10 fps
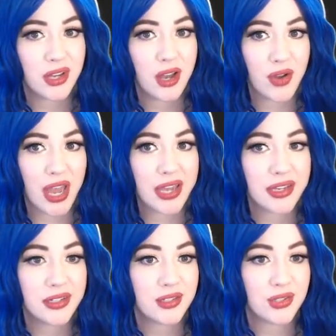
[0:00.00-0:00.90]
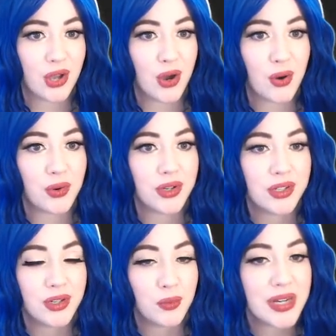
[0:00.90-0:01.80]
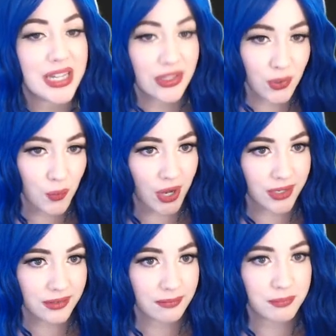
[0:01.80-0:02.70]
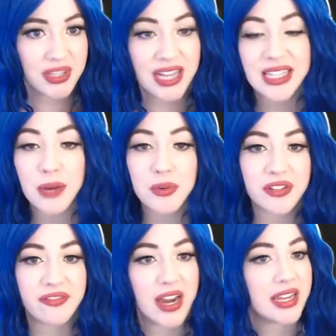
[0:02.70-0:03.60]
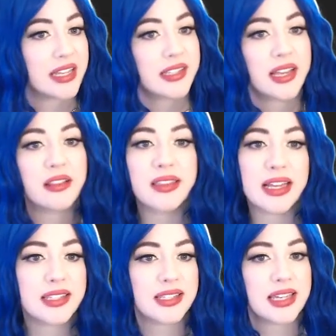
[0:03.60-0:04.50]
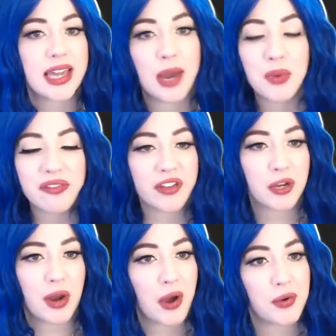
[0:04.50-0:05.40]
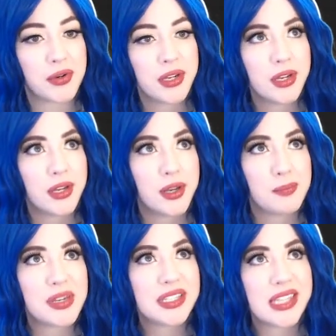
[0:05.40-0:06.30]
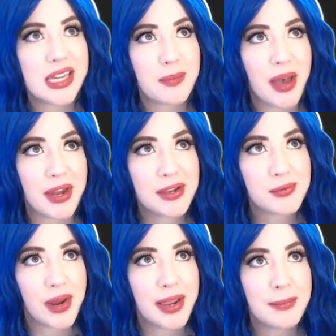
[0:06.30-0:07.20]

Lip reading: Okay, so we need the 1, but that's how we're defining it, is like, let's see, can we figure out, because think about it, right?